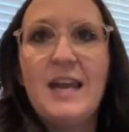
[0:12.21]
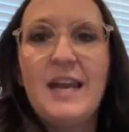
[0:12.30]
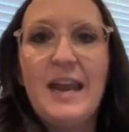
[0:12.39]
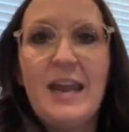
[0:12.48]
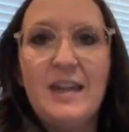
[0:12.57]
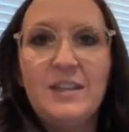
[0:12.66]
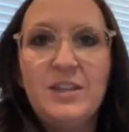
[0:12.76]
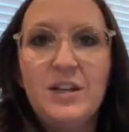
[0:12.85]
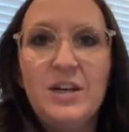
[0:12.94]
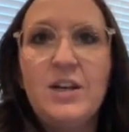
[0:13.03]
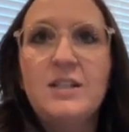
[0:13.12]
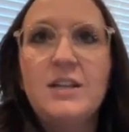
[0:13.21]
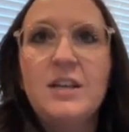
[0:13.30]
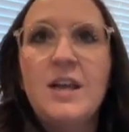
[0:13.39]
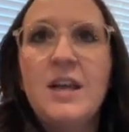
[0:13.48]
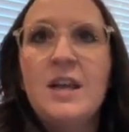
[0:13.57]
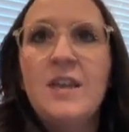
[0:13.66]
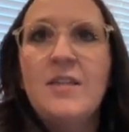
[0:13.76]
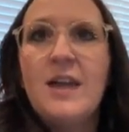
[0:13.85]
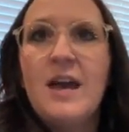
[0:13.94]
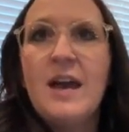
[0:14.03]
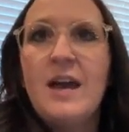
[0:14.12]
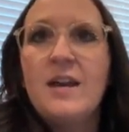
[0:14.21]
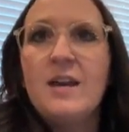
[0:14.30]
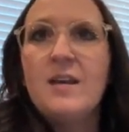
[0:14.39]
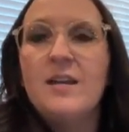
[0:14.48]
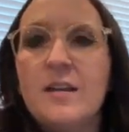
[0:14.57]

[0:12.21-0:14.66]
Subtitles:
and answers that,